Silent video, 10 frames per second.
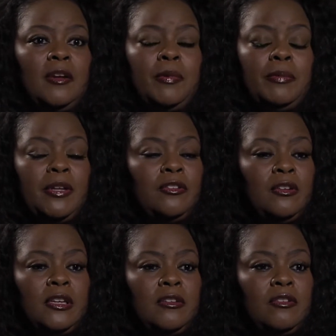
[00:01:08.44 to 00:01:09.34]
of people I
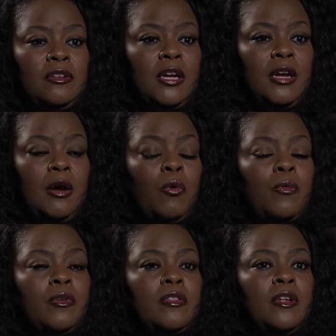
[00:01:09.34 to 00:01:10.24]
don't get to. I work
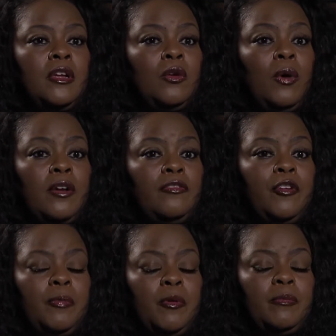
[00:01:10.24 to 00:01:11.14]
with quite a
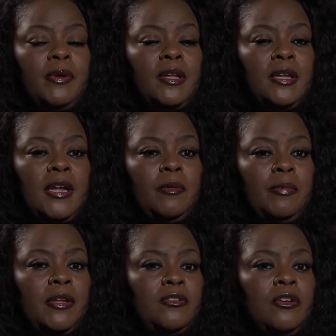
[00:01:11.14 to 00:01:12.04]
few people, but a lot of
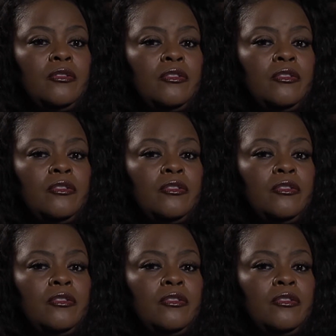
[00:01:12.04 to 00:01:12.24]
people I don't.